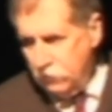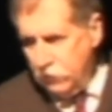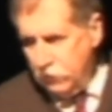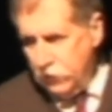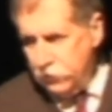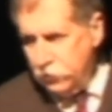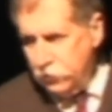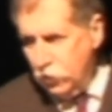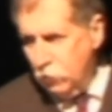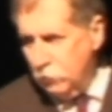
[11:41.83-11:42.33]

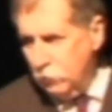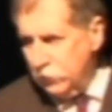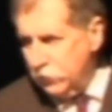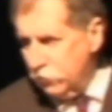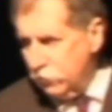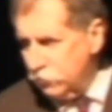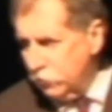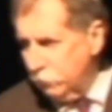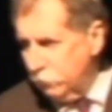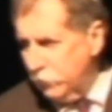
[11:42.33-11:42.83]
And but
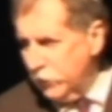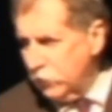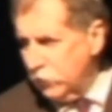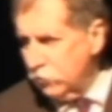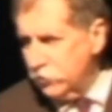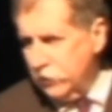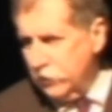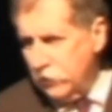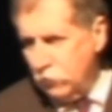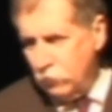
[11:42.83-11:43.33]
there's a
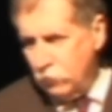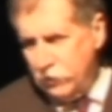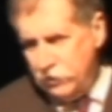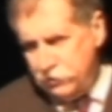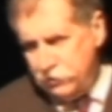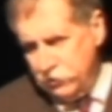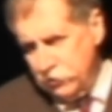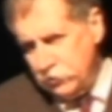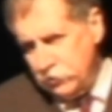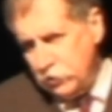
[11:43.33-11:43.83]
bigger
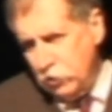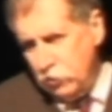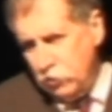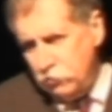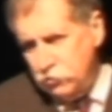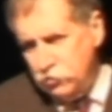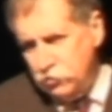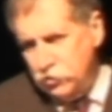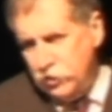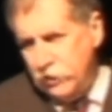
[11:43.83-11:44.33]
generation, it's
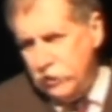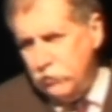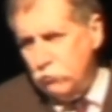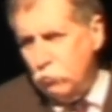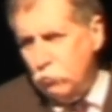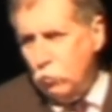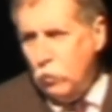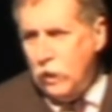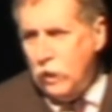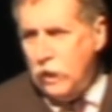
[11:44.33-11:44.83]
called
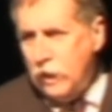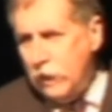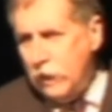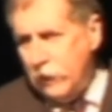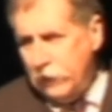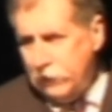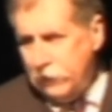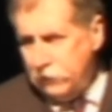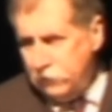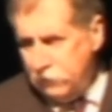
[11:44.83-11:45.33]
Gen
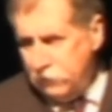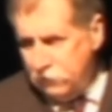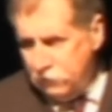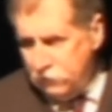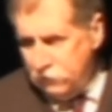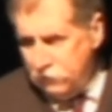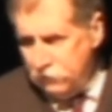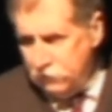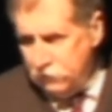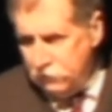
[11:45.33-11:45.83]
Y.
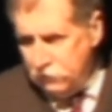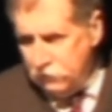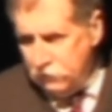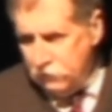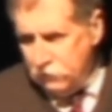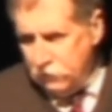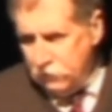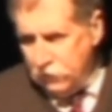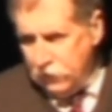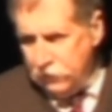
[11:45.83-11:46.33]

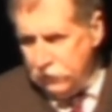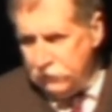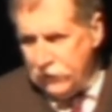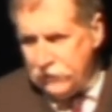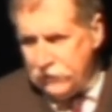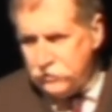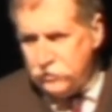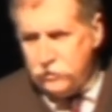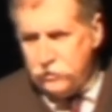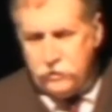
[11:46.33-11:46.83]
And
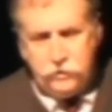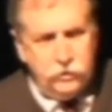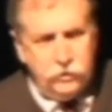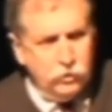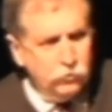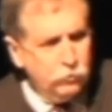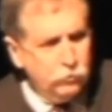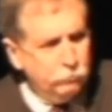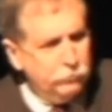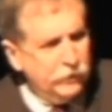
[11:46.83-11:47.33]
that's,
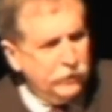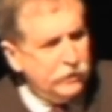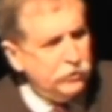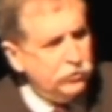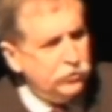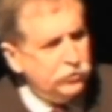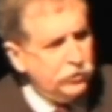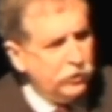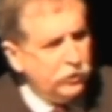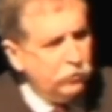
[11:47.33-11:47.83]
the
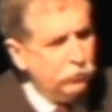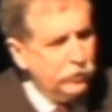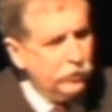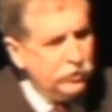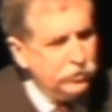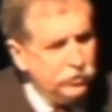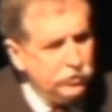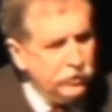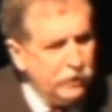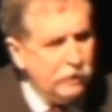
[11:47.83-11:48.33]
biggest
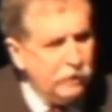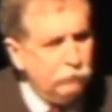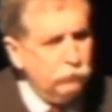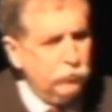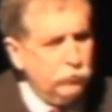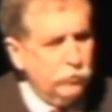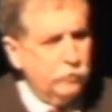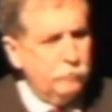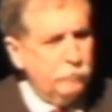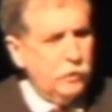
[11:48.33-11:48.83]
generation
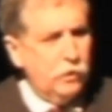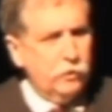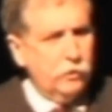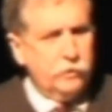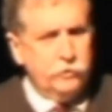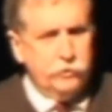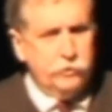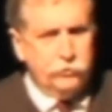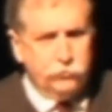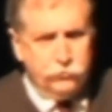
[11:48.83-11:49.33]
ever in
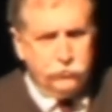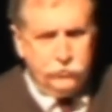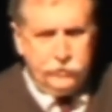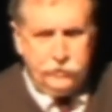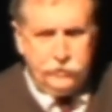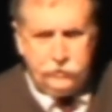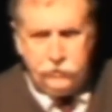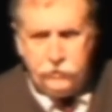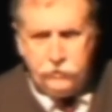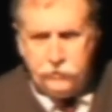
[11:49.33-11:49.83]
American
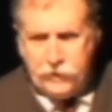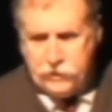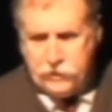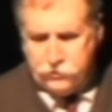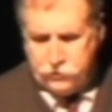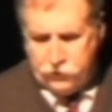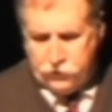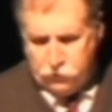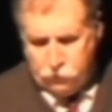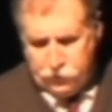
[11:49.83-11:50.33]
history. And that
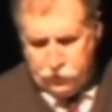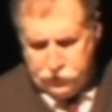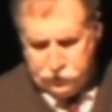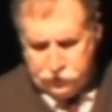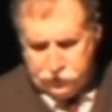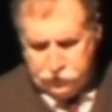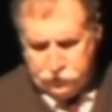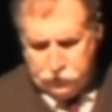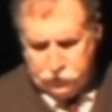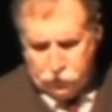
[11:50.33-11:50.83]

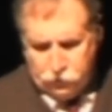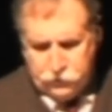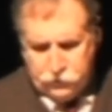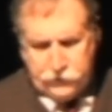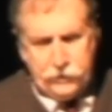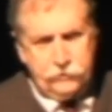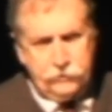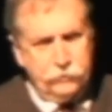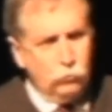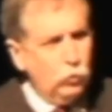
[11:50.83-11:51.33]
generation
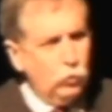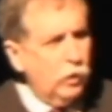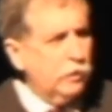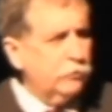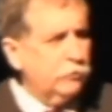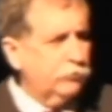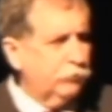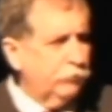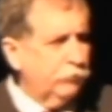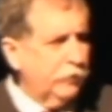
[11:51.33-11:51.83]
turns out to
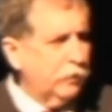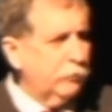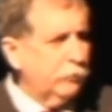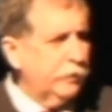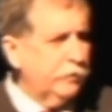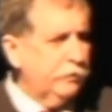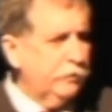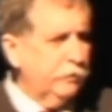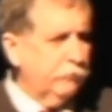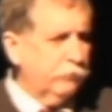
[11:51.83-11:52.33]
want
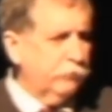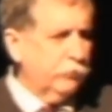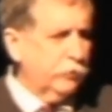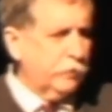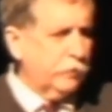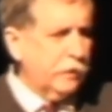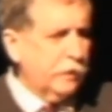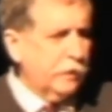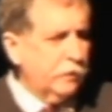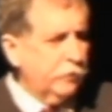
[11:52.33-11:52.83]
very
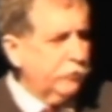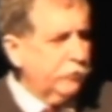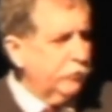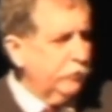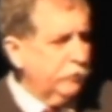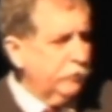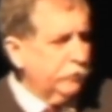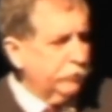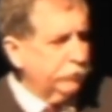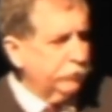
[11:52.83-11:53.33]
different kind of
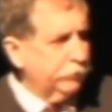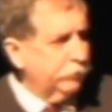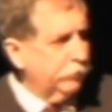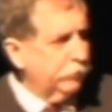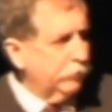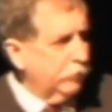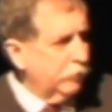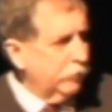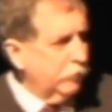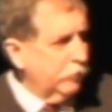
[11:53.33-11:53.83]
things.
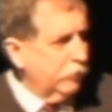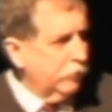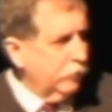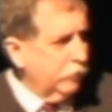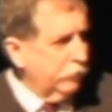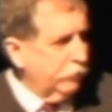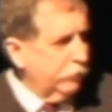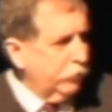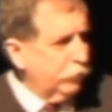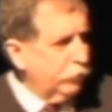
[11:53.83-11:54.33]

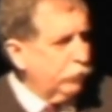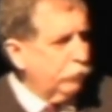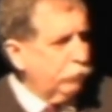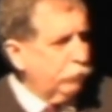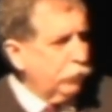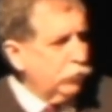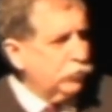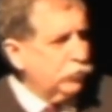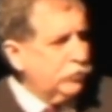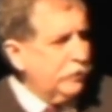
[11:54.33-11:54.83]
They're the
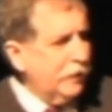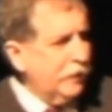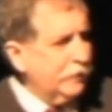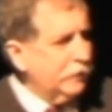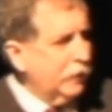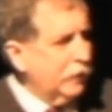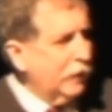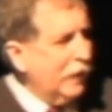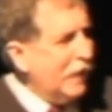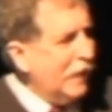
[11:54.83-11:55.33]
first
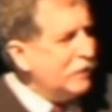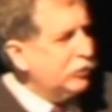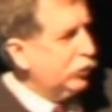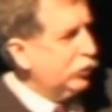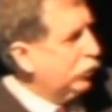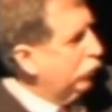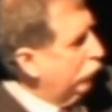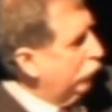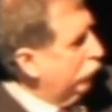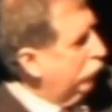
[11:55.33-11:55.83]

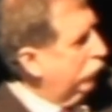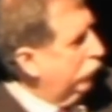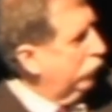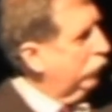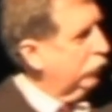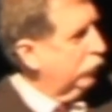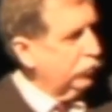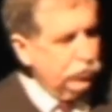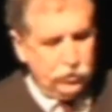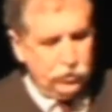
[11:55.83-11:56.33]
technological
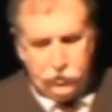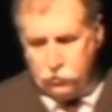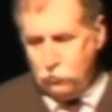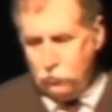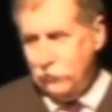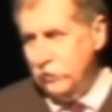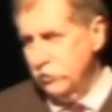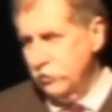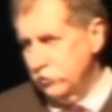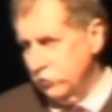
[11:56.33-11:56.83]

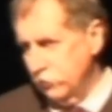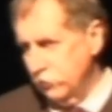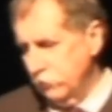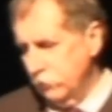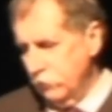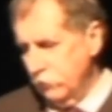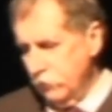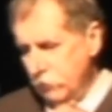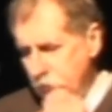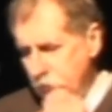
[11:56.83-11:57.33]
generation.